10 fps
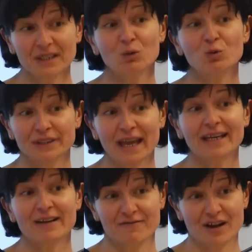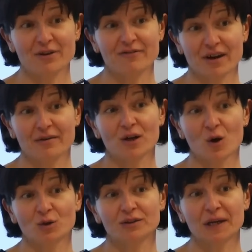it will take a very, very
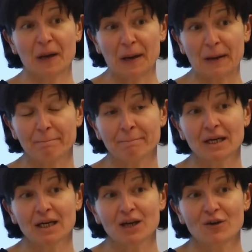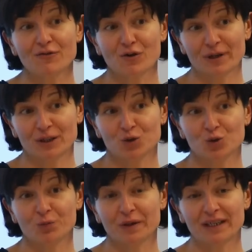long time for it
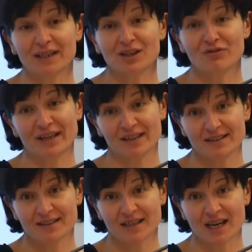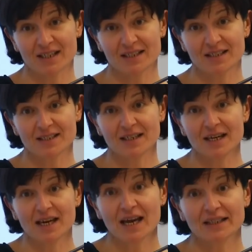to be reinstated.
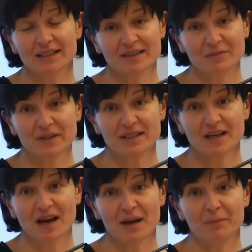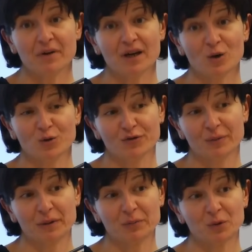And in the meantime, a lot
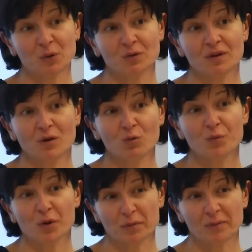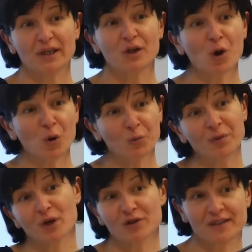of people will probably go
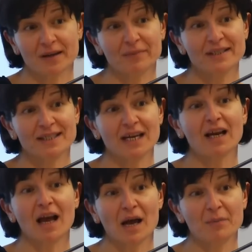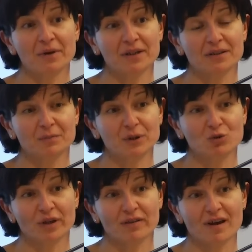because they miss the alignment
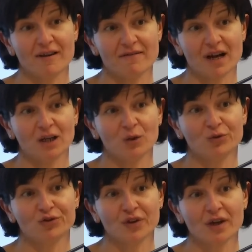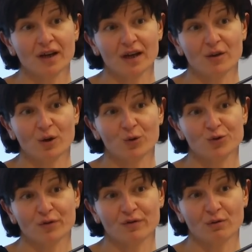between their values and
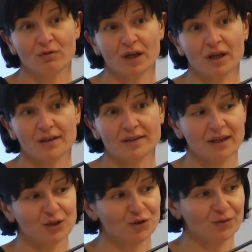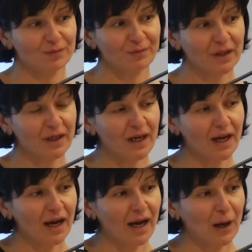those of the organization.
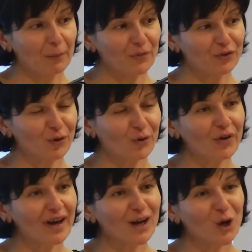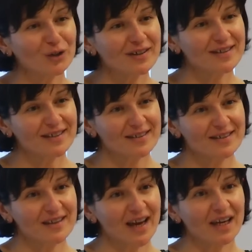So a lot is at
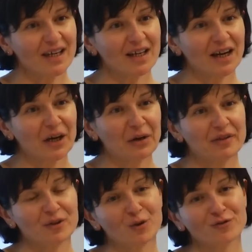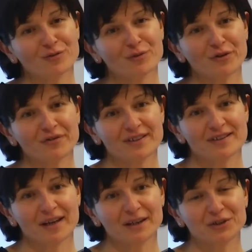stake. The not-for-profit
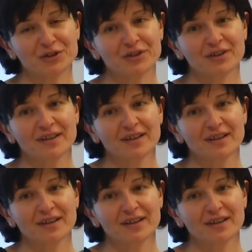sector,